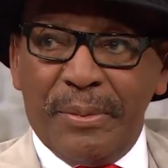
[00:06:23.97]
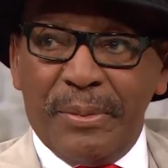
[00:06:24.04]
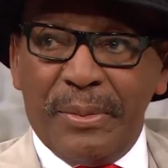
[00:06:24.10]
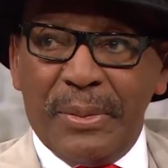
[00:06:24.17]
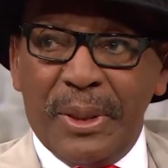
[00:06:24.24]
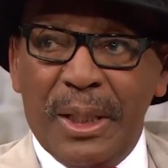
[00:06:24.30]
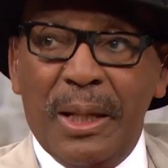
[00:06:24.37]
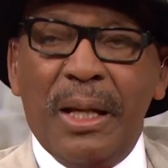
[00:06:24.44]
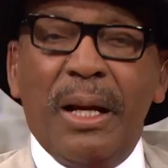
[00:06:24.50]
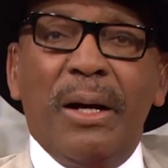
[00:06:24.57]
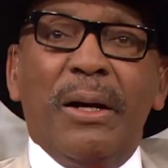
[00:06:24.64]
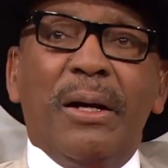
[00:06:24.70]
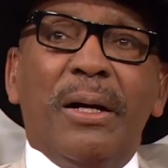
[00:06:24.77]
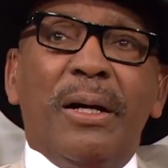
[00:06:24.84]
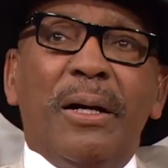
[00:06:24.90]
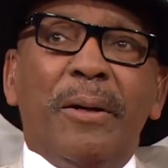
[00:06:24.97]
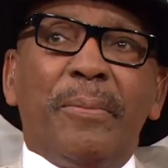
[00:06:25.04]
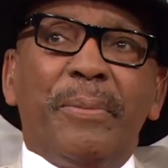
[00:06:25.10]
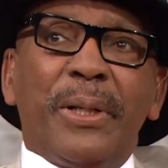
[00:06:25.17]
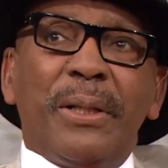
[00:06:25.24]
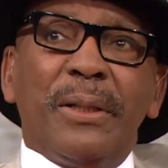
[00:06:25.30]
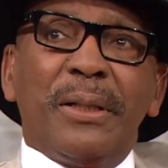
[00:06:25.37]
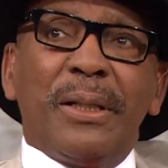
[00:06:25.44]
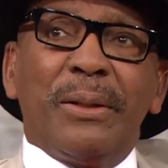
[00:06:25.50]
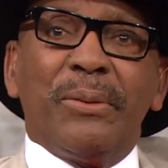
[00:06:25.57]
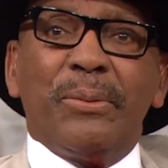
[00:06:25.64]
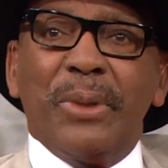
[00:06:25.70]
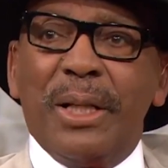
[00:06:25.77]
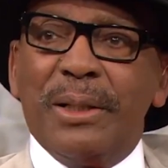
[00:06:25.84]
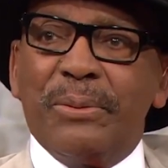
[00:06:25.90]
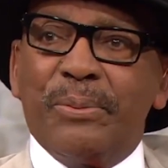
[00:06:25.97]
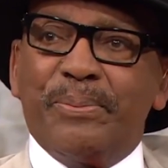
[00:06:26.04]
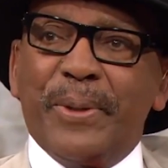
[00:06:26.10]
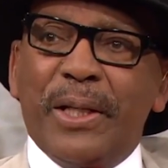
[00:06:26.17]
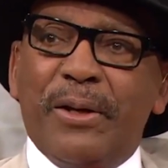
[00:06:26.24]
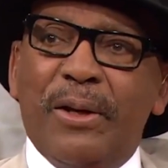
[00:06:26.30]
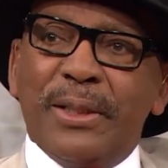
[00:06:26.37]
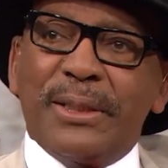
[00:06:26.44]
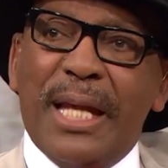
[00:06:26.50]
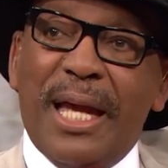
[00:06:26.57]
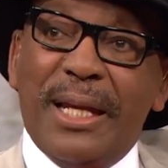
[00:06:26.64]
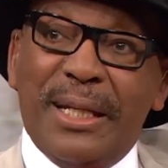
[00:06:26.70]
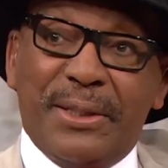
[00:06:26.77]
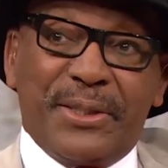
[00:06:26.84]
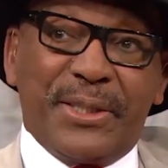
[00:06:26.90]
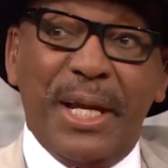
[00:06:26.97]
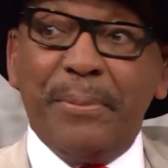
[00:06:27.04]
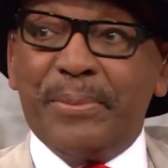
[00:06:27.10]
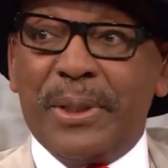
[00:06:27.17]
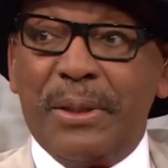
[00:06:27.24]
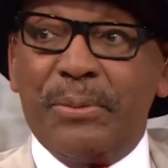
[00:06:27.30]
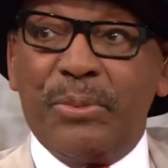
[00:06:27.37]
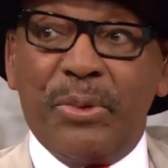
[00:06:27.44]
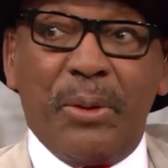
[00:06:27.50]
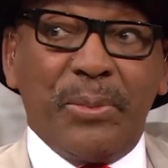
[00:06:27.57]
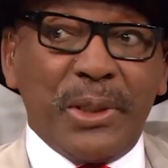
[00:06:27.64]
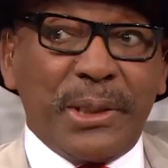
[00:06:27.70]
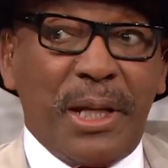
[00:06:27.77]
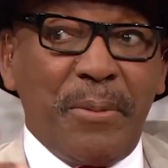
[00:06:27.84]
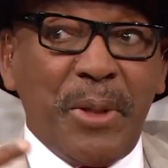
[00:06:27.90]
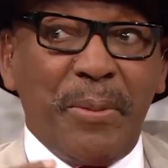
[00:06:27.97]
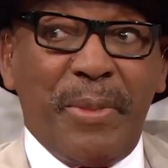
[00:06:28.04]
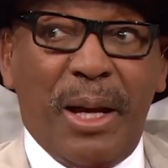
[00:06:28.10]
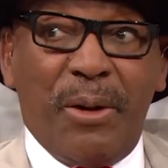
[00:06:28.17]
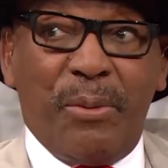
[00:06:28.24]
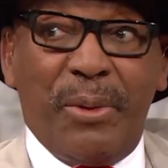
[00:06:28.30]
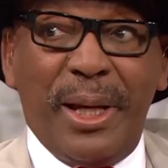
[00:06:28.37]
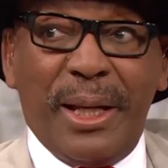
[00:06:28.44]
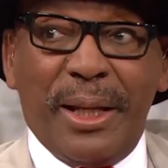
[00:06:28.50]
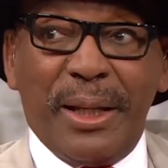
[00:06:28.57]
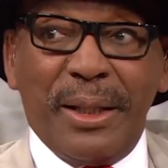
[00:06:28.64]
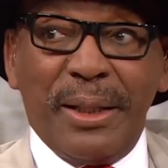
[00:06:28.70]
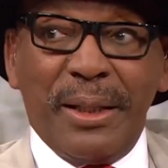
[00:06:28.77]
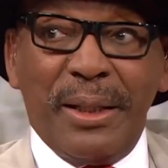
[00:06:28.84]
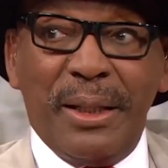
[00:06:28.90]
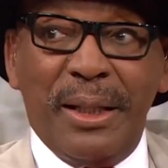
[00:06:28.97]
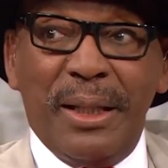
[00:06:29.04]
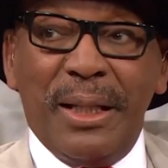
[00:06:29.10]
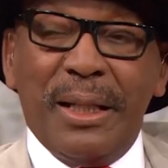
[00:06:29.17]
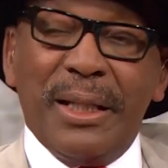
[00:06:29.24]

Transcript: Hmm. Uh, Why? Be because I accepted what was coming my way. Hmm.